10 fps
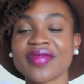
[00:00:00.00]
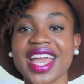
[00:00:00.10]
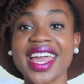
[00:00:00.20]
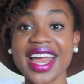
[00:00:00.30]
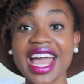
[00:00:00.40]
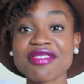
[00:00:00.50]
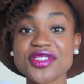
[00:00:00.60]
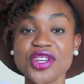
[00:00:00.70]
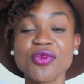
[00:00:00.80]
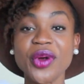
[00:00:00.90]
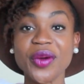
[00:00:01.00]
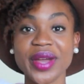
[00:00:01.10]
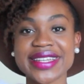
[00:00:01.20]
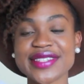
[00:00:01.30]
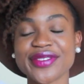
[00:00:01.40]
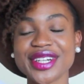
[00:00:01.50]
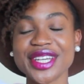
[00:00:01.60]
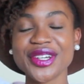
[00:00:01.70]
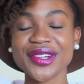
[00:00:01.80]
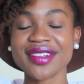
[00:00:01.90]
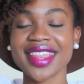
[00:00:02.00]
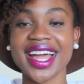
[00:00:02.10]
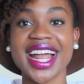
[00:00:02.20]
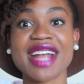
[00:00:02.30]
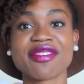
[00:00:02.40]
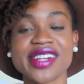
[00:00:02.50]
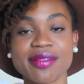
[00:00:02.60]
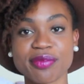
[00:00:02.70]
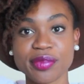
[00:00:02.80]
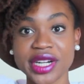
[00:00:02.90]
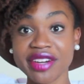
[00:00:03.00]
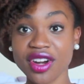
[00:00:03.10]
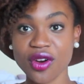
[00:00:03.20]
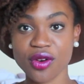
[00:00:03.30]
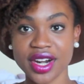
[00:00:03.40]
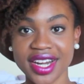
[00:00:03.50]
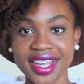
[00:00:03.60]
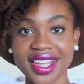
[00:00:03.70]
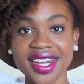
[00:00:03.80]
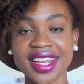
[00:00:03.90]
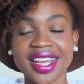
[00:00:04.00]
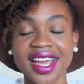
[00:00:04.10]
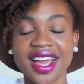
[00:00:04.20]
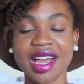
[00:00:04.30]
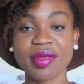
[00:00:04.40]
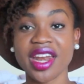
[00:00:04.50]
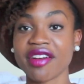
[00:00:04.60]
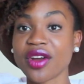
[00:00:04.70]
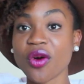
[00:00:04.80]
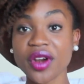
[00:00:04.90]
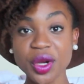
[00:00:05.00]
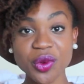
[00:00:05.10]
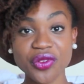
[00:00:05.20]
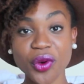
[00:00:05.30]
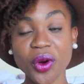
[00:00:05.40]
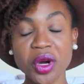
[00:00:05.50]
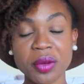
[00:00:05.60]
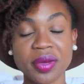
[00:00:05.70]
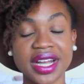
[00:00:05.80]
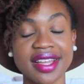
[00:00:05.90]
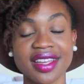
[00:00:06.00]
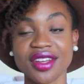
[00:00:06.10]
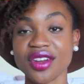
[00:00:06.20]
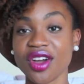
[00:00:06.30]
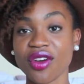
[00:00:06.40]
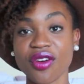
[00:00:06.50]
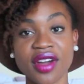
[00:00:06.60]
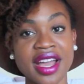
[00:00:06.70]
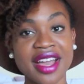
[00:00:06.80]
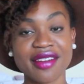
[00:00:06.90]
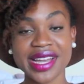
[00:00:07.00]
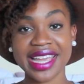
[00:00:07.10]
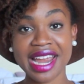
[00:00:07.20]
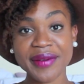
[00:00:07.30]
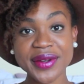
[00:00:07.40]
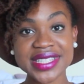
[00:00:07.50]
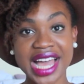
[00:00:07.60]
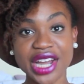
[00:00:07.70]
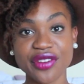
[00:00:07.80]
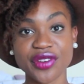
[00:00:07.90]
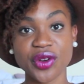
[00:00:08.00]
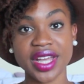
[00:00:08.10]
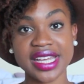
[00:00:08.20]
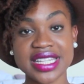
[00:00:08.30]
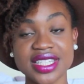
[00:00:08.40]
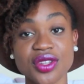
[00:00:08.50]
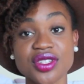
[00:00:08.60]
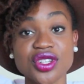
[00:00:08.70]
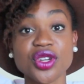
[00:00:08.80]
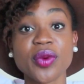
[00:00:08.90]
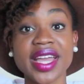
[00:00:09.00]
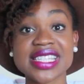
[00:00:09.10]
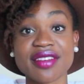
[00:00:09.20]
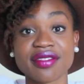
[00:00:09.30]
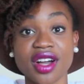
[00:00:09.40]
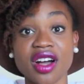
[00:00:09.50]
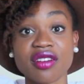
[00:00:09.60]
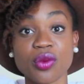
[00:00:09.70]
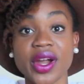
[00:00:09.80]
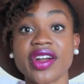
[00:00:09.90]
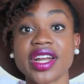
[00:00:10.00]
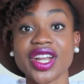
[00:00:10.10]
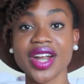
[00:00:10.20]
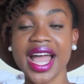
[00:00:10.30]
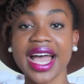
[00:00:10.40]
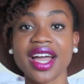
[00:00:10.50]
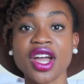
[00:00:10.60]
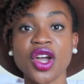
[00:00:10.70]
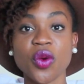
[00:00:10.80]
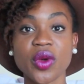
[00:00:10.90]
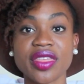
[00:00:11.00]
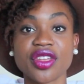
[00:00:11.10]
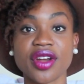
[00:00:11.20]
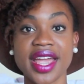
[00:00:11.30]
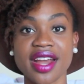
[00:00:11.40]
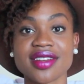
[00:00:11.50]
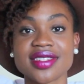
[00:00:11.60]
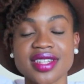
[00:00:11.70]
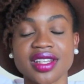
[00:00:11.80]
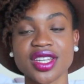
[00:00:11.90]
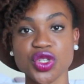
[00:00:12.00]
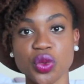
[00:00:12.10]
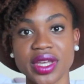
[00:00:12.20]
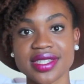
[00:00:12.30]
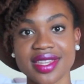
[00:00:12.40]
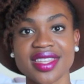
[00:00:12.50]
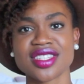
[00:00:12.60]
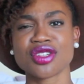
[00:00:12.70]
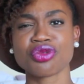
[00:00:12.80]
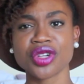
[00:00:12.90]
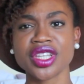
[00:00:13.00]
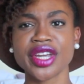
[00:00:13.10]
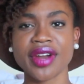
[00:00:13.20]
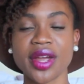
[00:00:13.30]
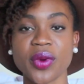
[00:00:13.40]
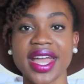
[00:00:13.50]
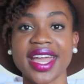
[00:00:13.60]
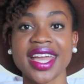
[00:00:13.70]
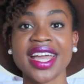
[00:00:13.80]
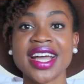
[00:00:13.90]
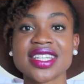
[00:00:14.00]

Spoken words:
And I have 2 more ways for you that I pre-recorded, that I recorded before, but you know, my camera is out of focus. Those 2 ways involve wearing your hat with your hair still in twists. And this is a really great way